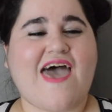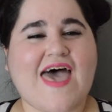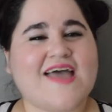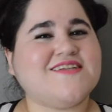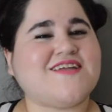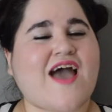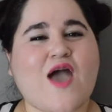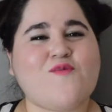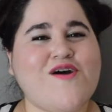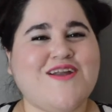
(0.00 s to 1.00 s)
And
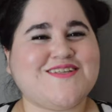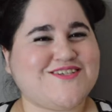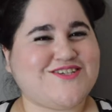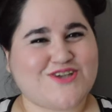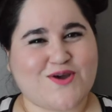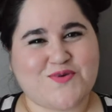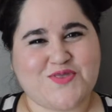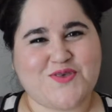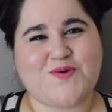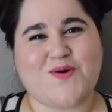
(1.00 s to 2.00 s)
I wanted to share
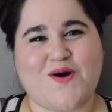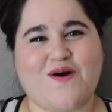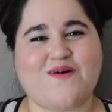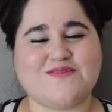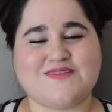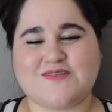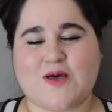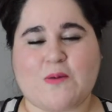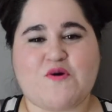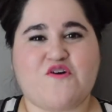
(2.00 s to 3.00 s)
with you all
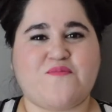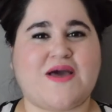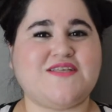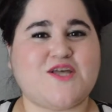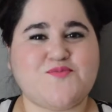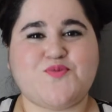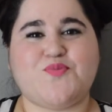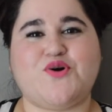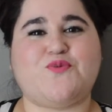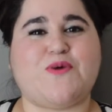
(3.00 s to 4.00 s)
some of my summer
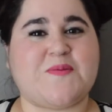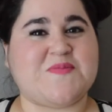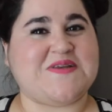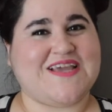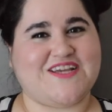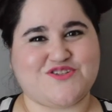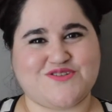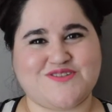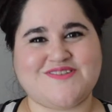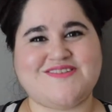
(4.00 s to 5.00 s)
book
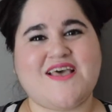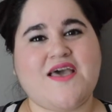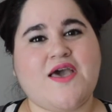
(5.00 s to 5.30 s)
recommendations.